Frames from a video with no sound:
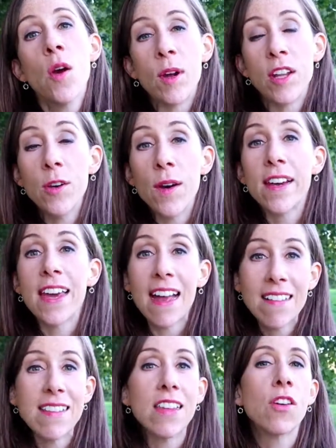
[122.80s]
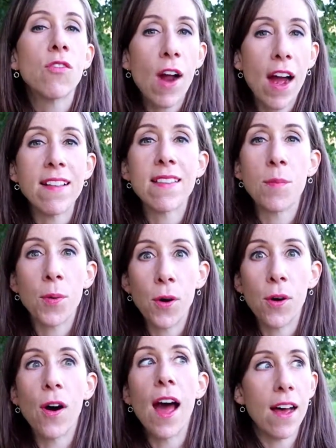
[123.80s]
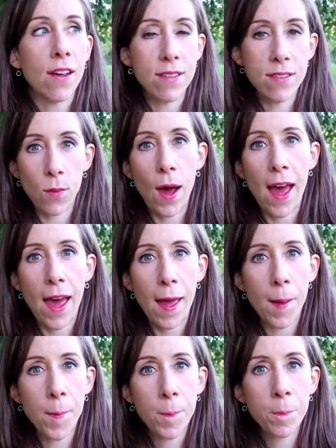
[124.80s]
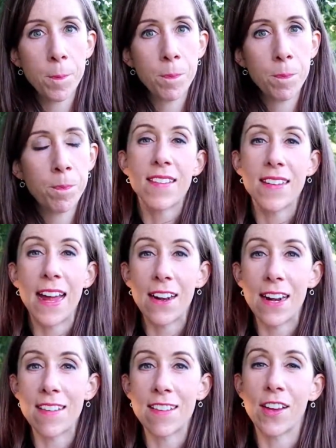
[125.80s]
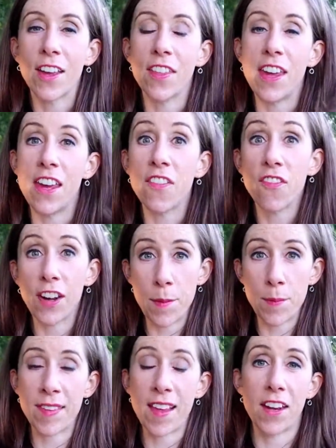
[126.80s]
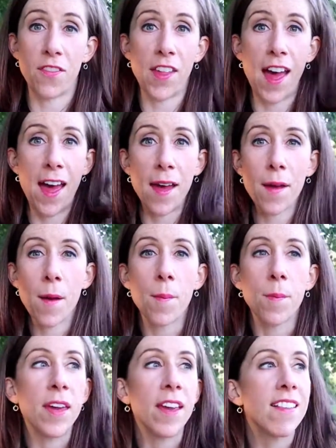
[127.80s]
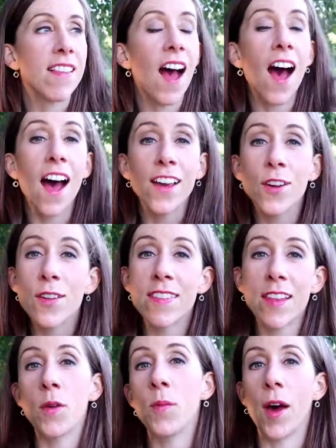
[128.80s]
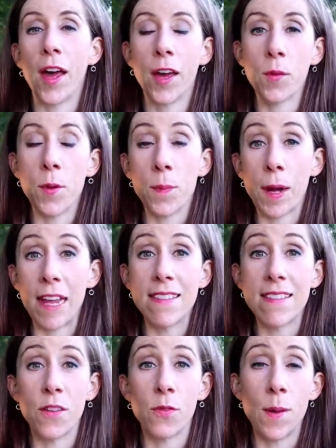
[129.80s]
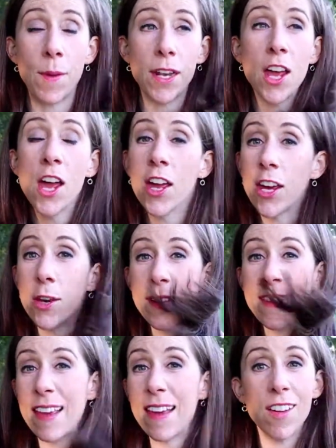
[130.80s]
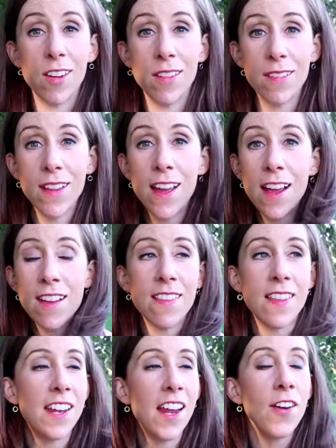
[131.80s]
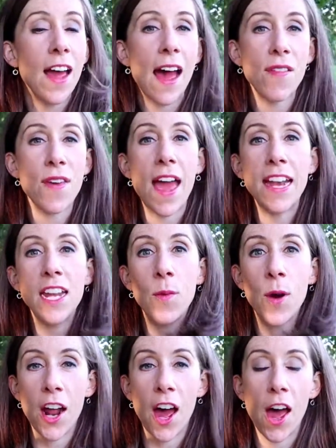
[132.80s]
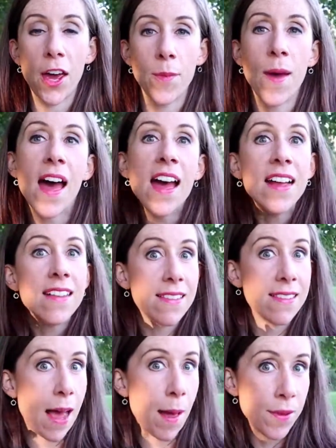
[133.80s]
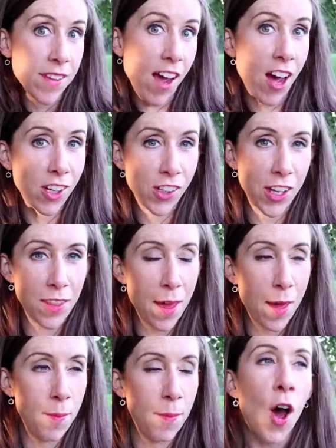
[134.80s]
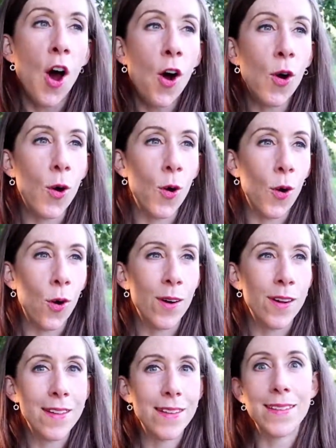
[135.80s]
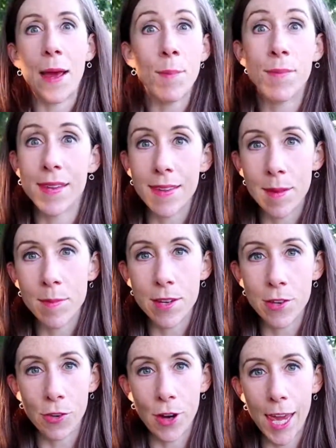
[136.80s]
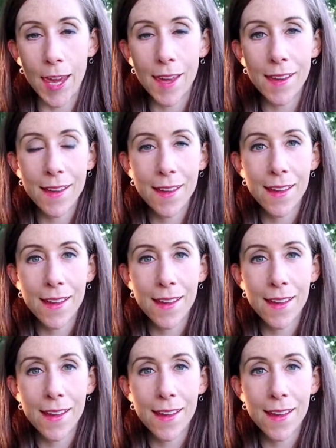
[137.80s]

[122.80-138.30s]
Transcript: when you are getting the right support elsewhere. So now let's look at the flip side of that, because I also work with plenty of women who are single, so they don't have anyone at home sabotaging them or tempting them to drink.